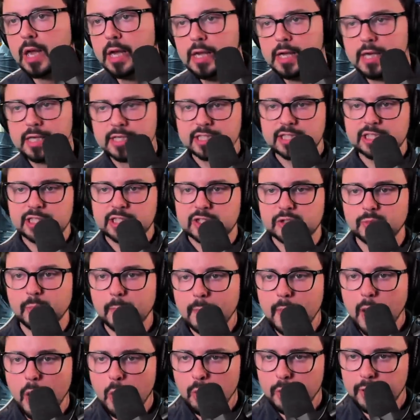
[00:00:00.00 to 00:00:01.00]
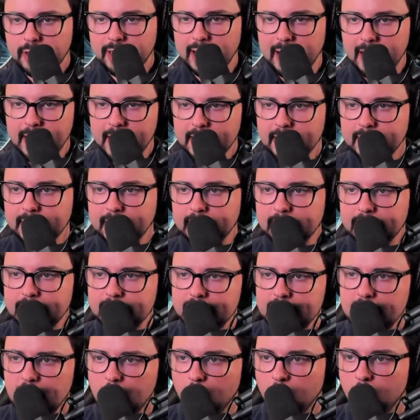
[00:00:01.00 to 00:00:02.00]
Smokey
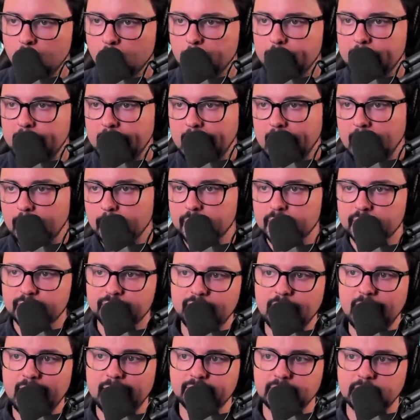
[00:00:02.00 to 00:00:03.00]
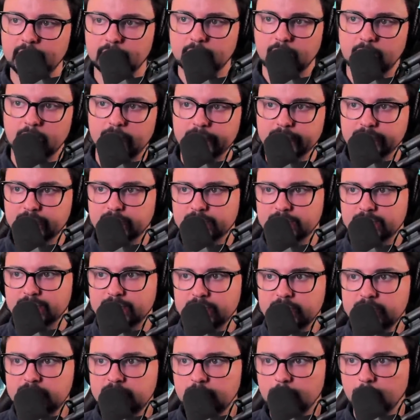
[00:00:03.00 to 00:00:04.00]
Kenobi with a $5 holla says,
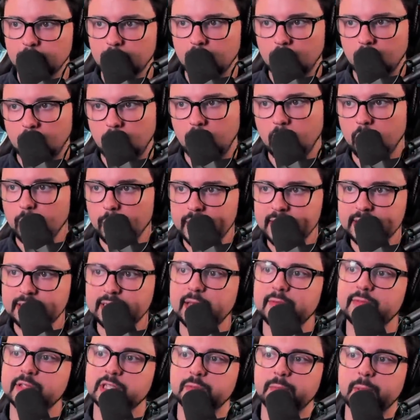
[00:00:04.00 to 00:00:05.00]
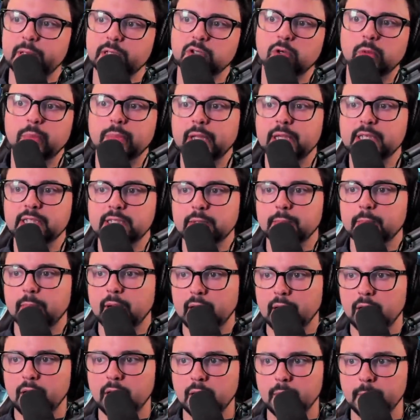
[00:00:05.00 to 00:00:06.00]
DC will always have a special place in
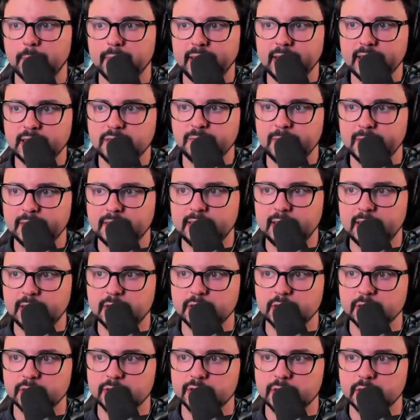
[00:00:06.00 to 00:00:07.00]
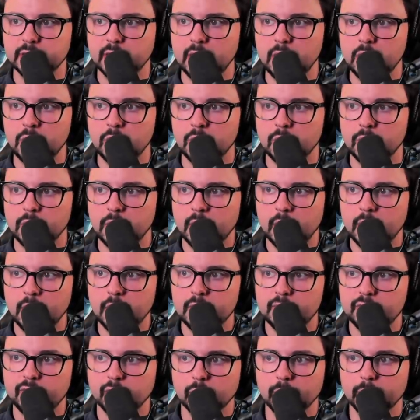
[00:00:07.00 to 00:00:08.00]
my heart, but expectations low
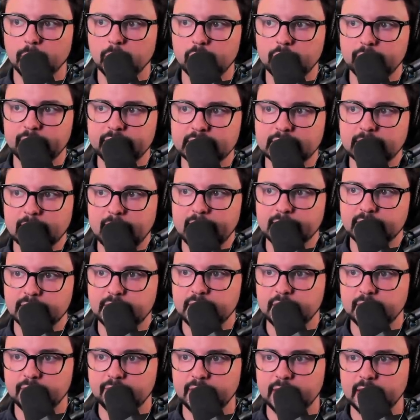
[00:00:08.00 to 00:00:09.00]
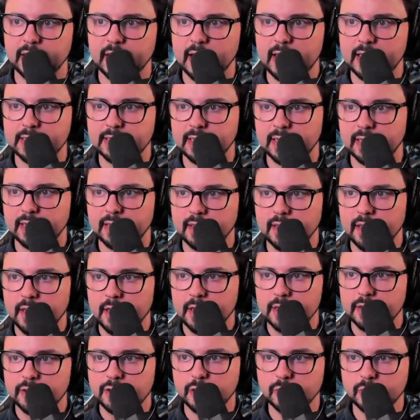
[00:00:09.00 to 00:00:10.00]
for movie/TV content.
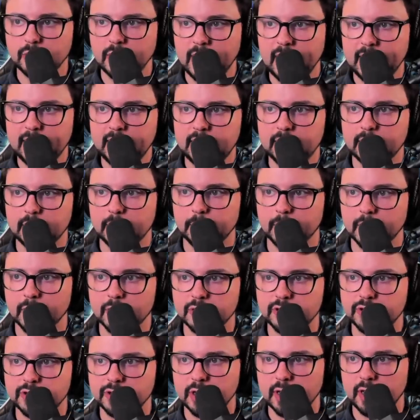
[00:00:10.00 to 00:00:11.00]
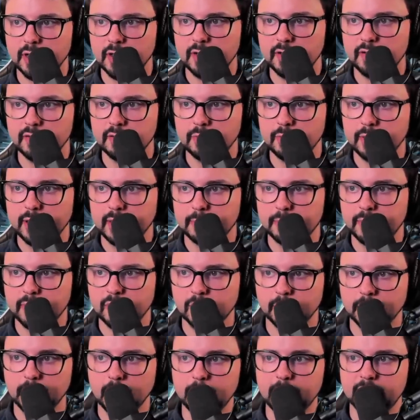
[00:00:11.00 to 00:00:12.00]
Do you like Book of
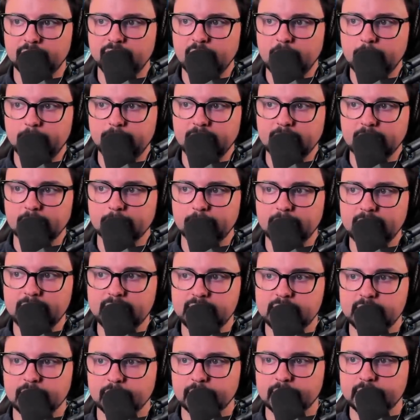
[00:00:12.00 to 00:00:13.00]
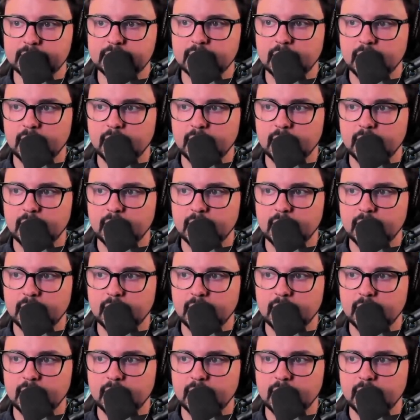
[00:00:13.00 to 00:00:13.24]
Boba Fett being a miniseries